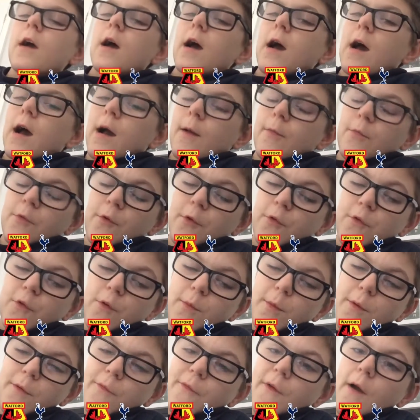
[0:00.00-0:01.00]
And to
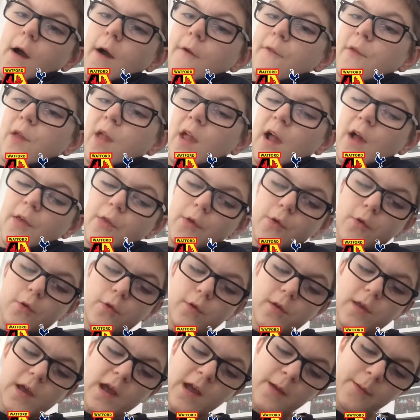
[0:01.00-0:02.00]
be fair, I think he had a
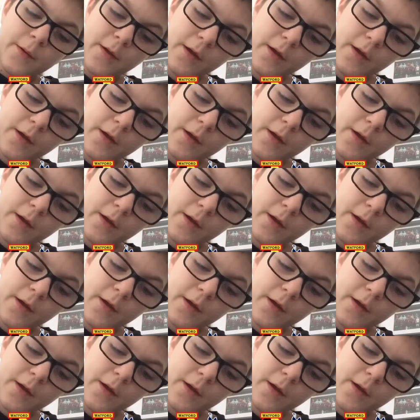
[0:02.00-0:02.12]
good game